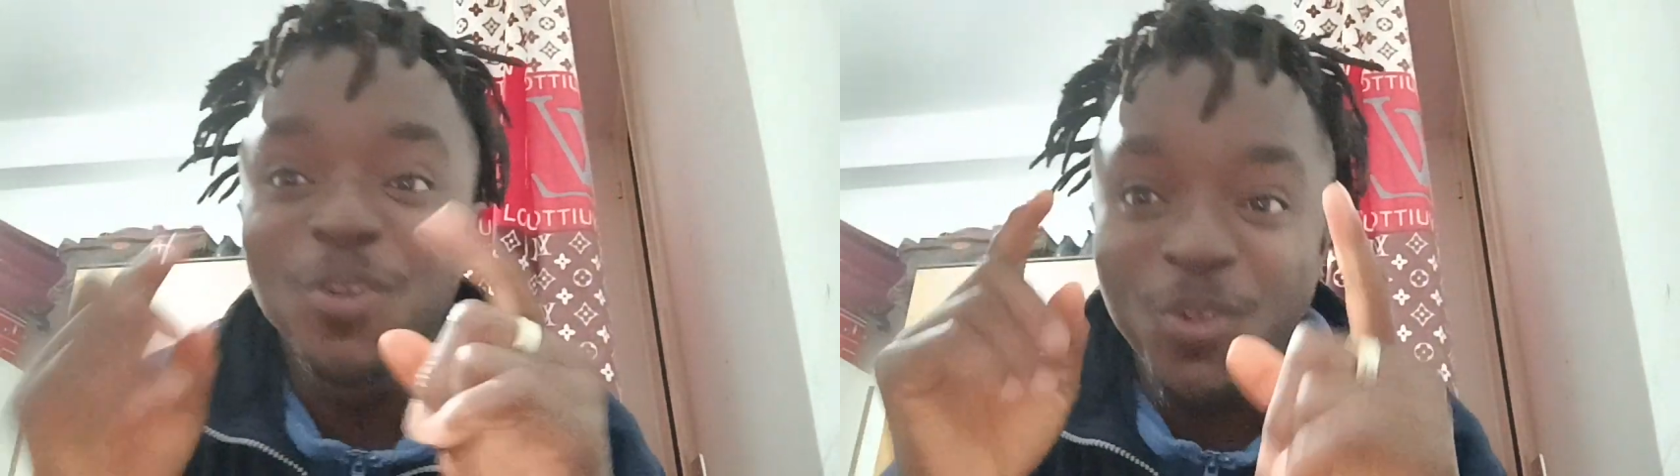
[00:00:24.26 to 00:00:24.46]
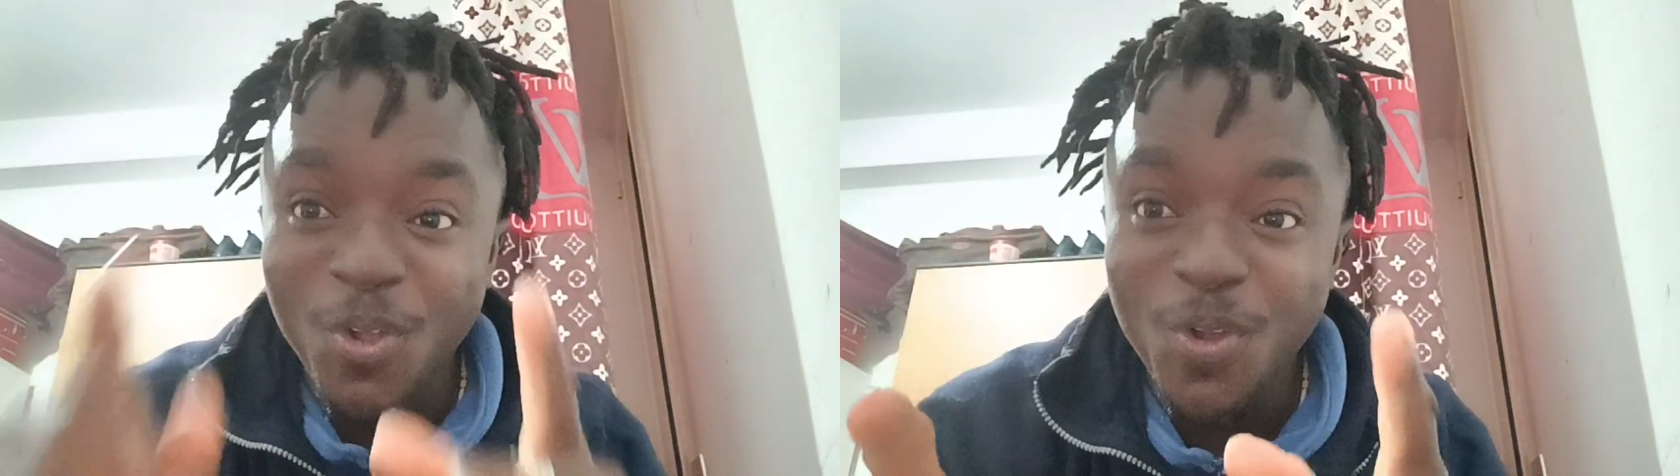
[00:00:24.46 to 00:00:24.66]

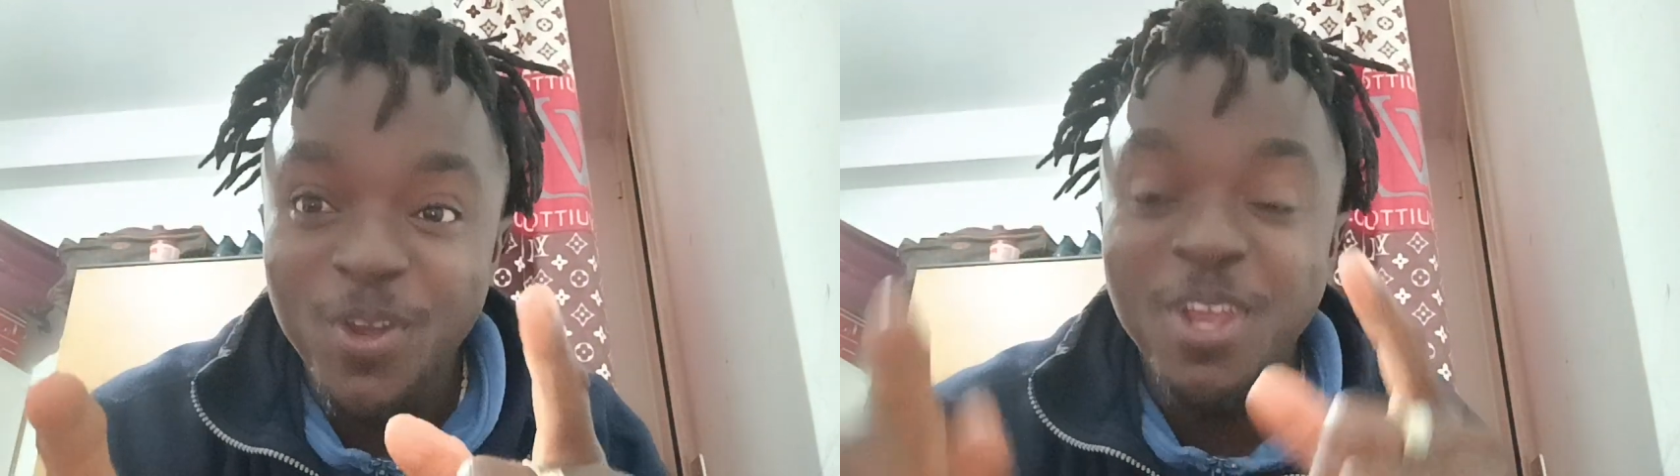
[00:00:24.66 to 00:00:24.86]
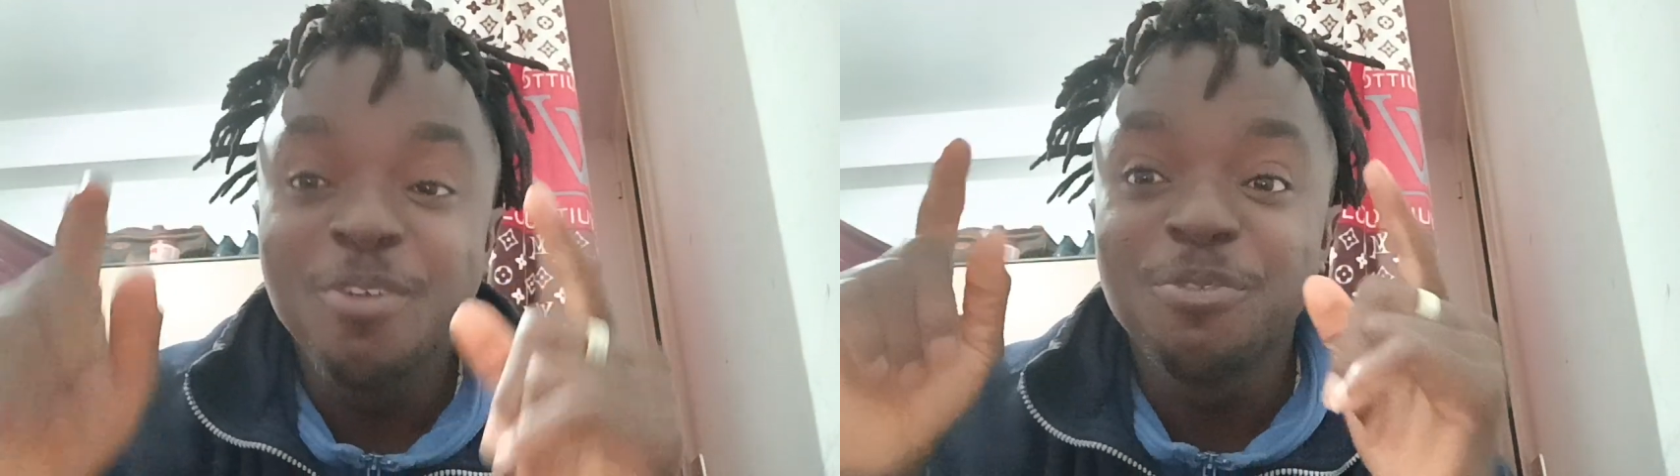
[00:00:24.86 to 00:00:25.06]

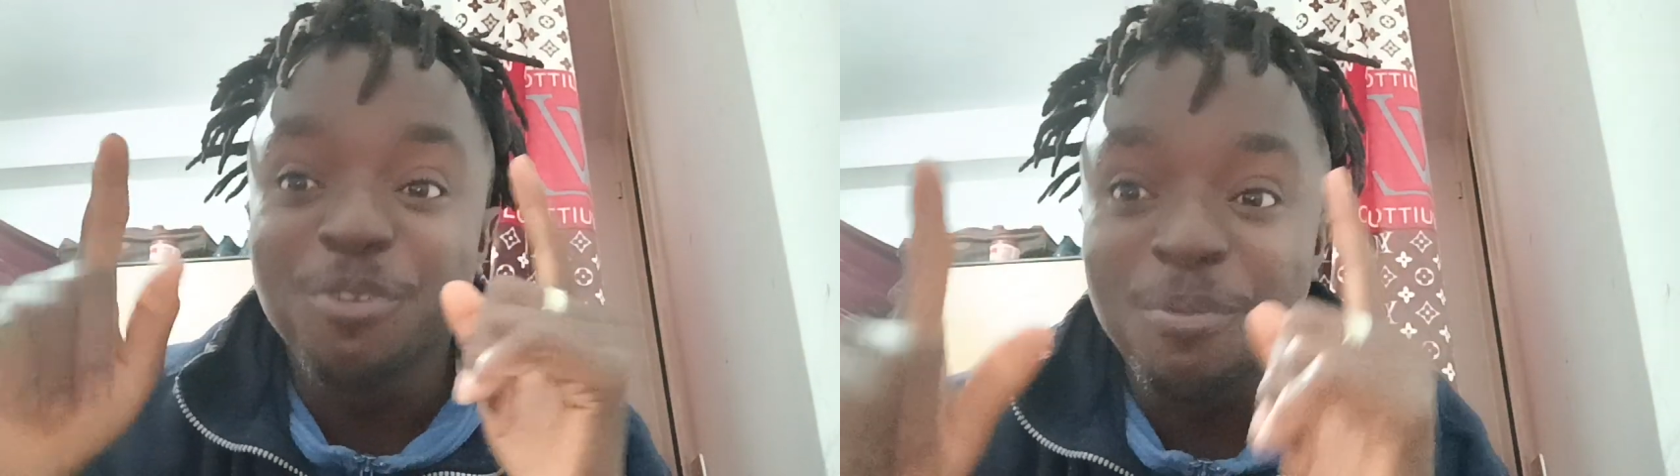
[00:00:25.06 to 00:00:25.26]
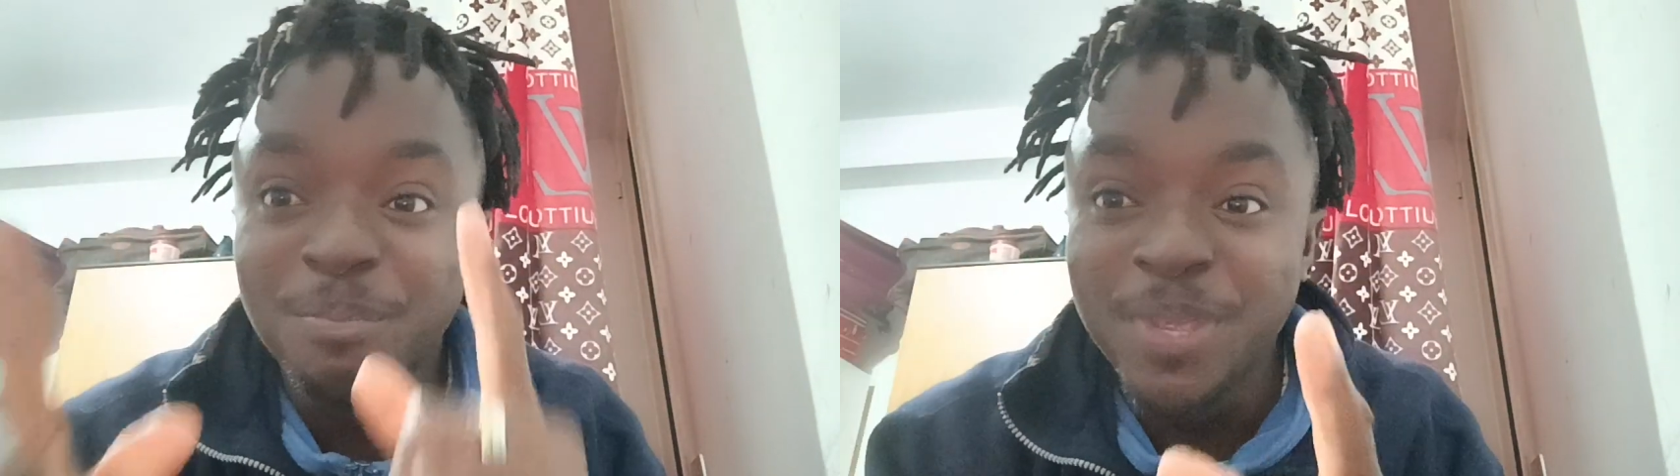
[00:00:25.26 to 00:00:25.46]
God
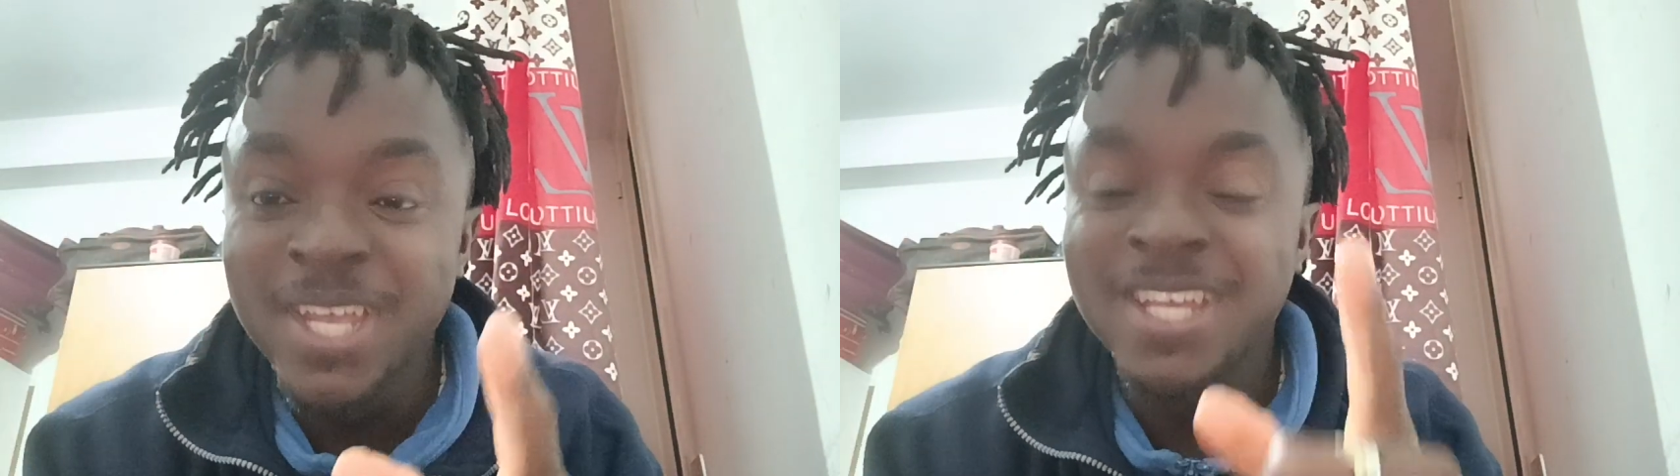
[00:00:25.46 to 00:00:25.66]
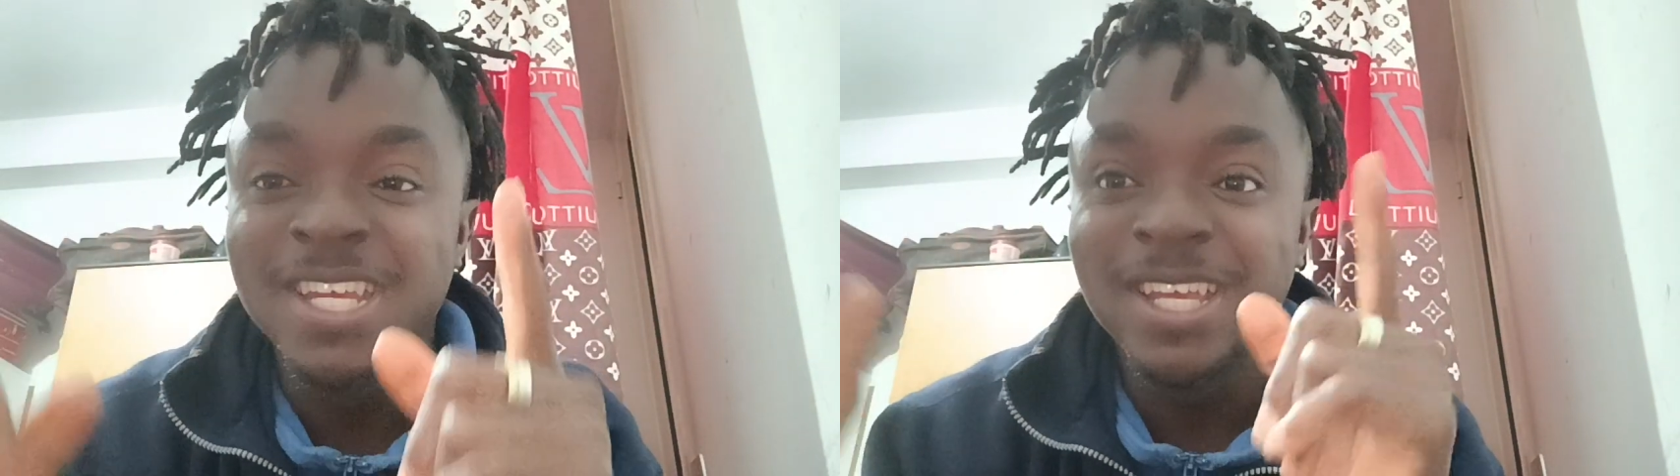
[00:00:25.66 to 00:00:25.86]

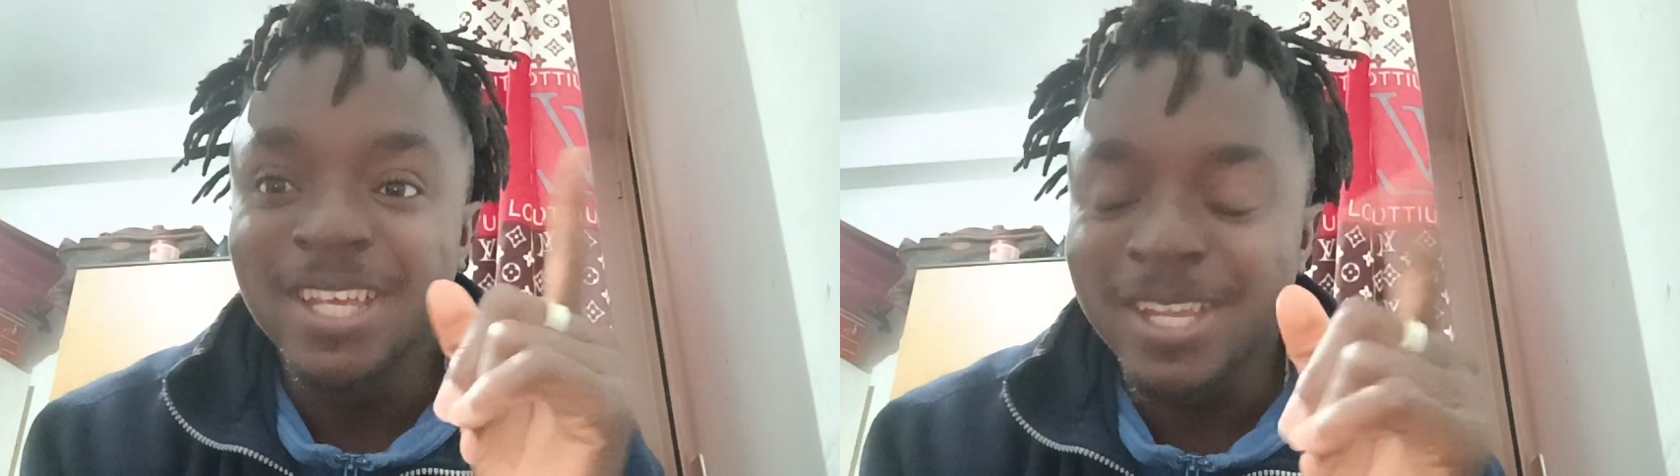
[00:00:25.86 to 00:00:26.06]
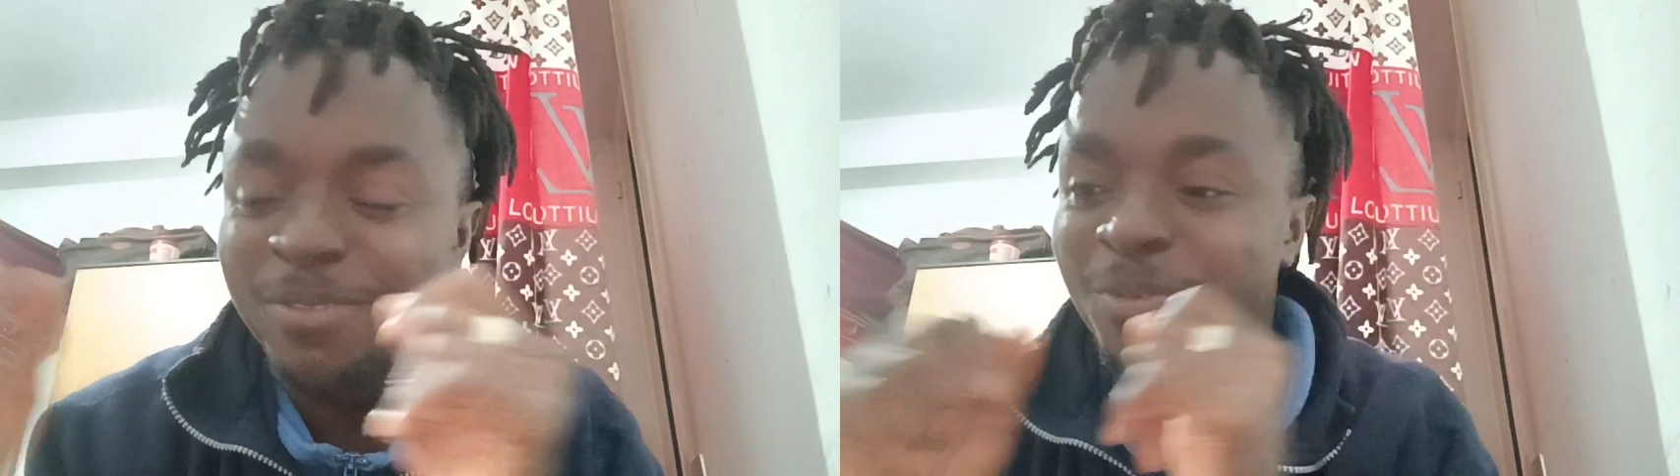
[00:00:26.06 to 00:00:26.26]
forbid
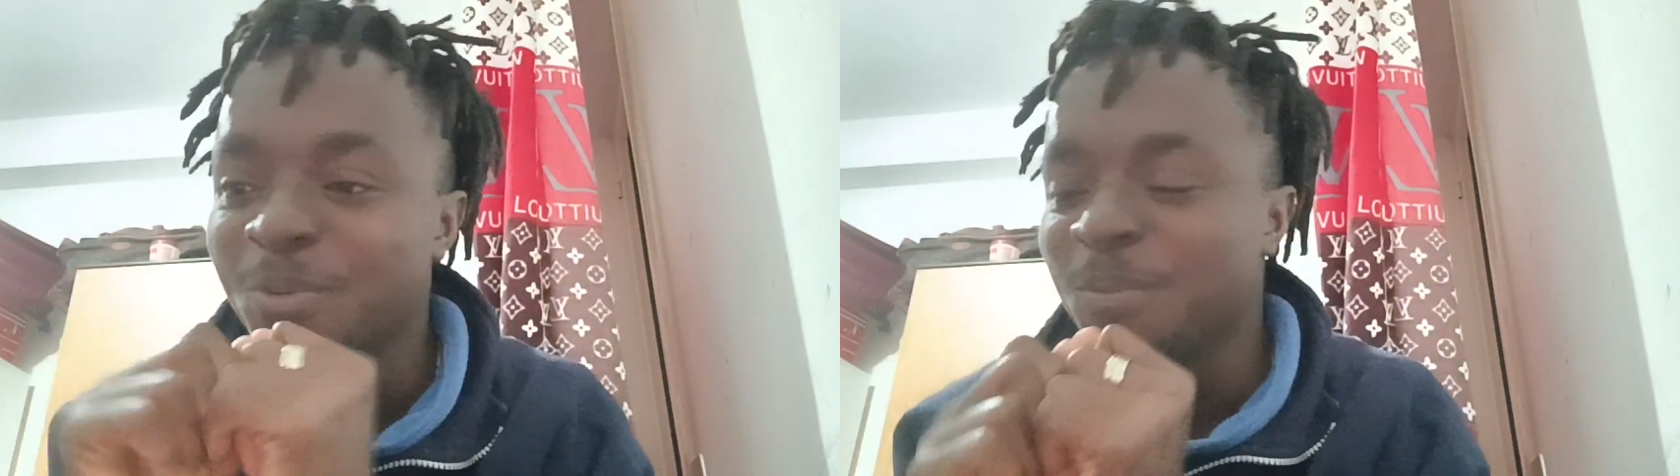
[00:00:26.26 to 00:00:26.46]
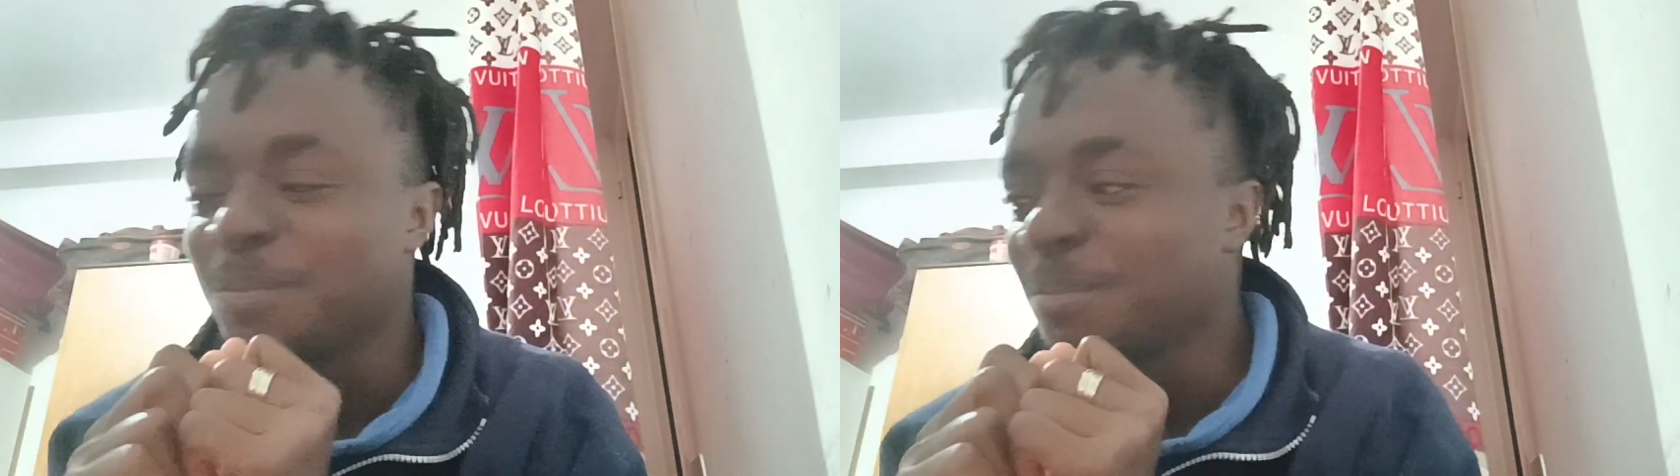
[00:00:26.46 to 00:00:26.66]
evil.